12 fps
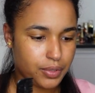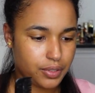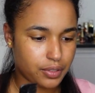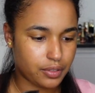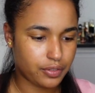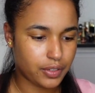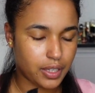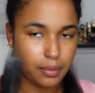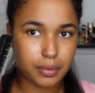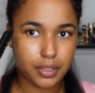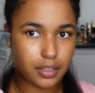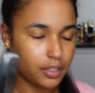So I think
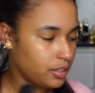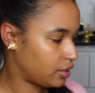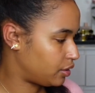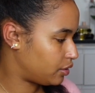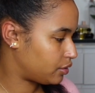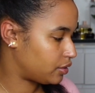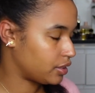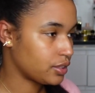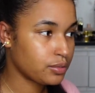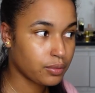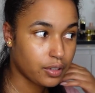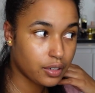I'm gonna use
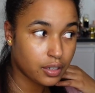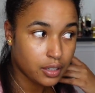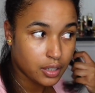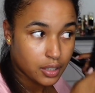this one,